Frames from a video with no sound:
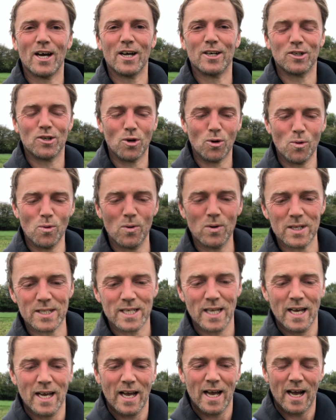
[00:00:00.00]
and cold
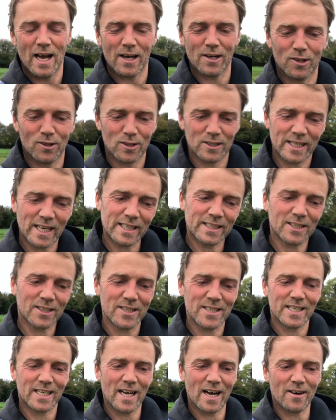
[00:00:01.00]
and all that
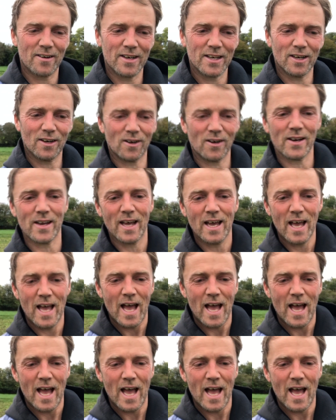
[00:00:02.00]
kind of carry on.